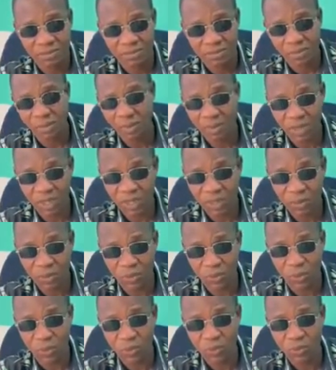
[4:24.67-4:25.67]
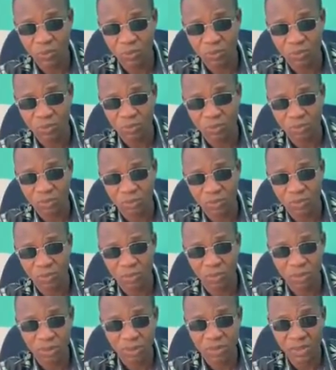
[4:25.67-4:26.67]
Long ago,
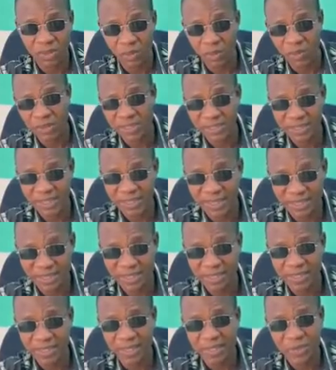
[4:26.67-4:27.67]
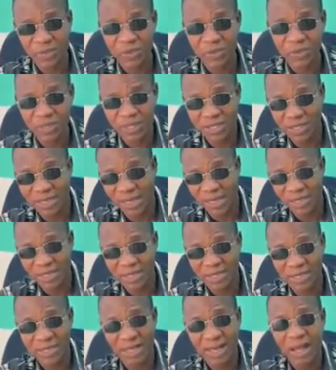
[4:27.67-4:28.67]
or in the olden days, you see that
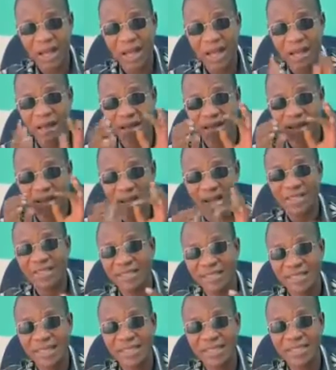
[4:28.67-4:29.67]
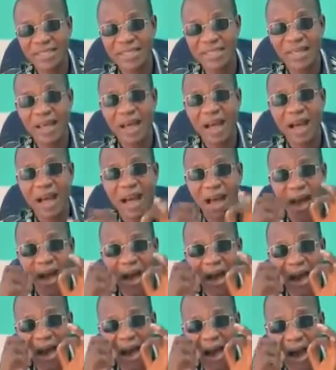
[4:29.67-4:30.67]
Ghanaians
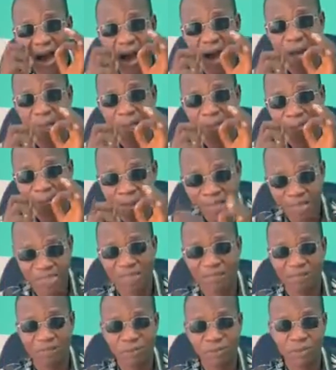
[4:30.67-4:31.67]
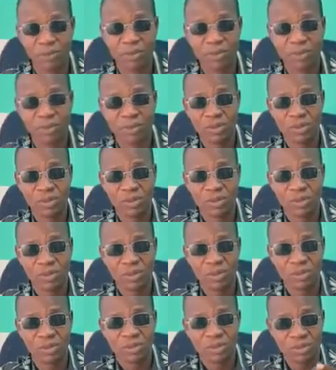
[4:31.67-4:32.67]
are merciful
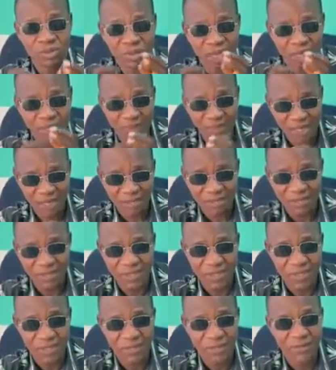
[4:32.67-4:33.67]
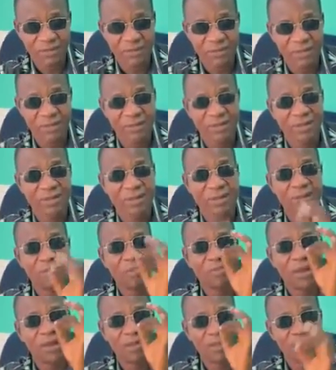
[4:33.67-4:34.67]
to themselves.
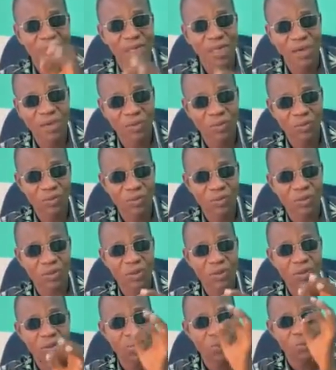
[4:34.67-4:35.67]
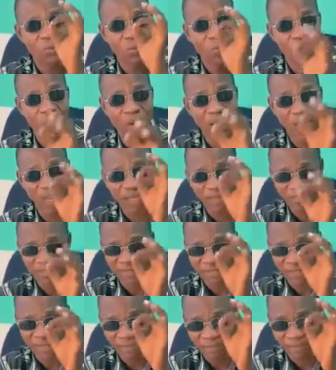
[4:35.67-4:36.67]
But now, where
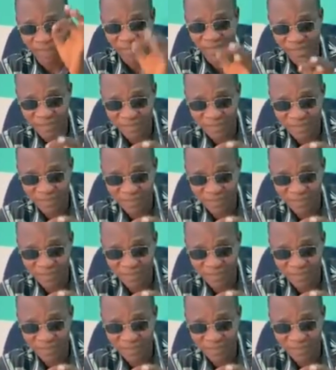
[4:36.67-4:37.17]
is the mercy?